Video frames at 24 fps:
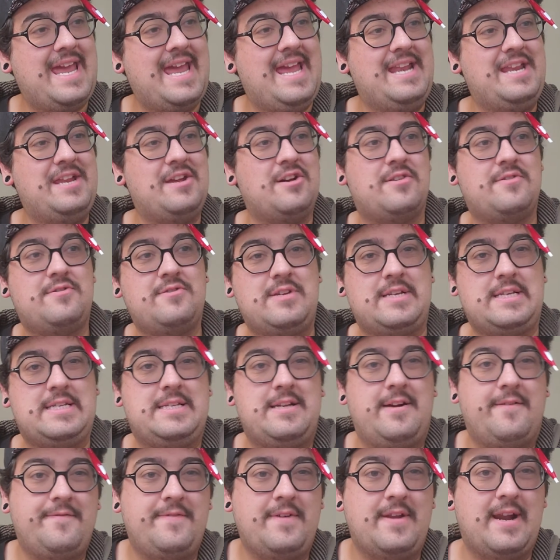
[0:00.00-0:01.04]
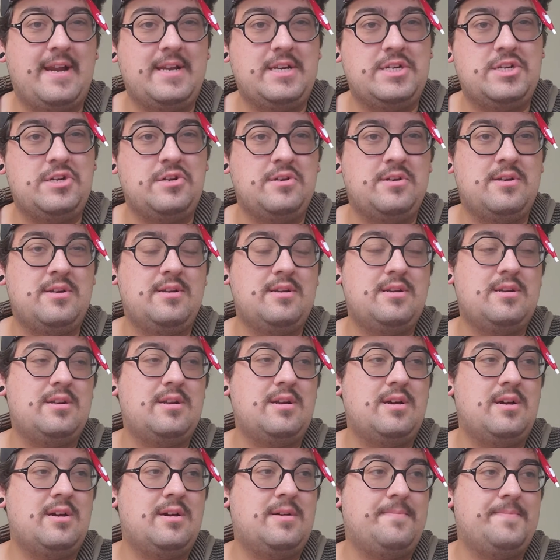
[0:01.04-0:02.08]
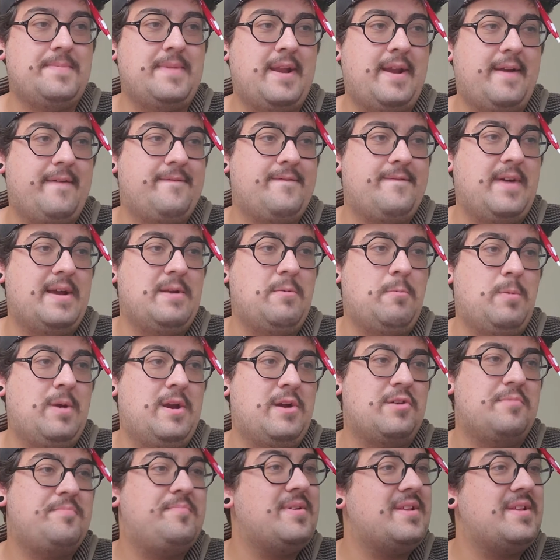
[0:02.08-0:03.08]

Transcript: any other stuff that I should that I find weird,